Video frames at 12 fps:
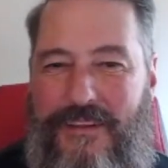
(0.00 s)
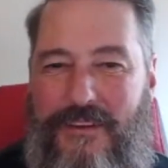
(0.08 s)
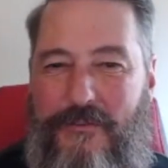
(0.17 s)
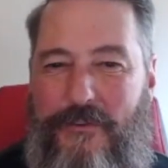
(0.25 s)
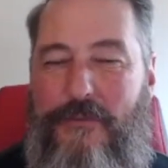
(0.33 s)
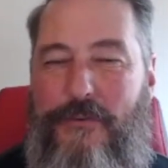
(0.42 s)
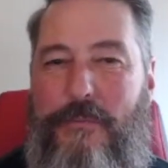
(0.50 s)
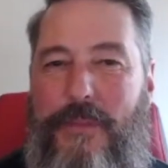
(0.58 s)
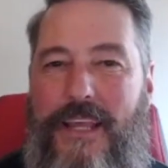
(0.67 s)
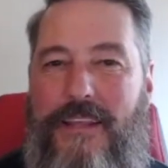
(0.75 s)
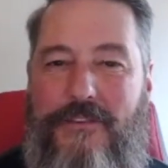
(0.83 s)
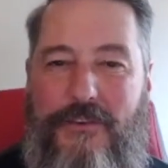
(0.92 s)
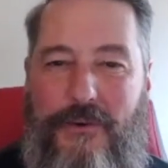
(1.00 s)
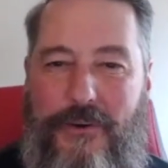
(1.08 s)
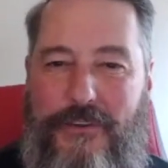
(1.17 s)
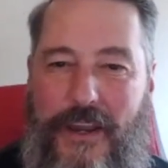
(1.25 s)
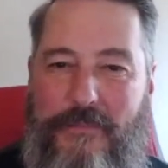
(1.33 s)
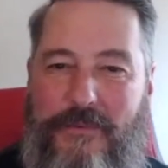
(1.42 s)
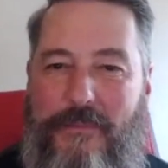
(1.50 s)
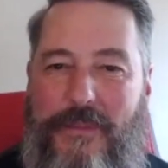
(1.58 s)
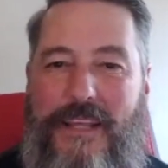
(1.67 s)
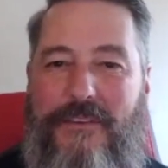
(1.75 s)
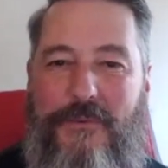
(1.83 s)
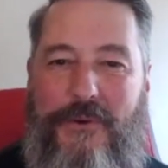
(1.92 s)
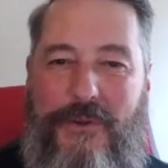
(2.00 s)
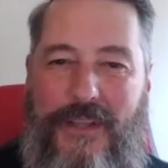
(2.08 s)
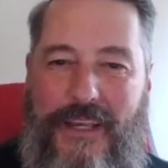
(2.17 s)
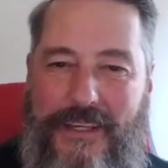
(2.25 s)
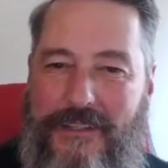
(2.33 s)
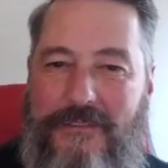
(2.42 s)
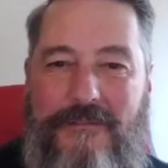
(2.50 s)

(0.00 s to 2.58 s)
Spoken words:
Favorite blends or types of blends? What do you like?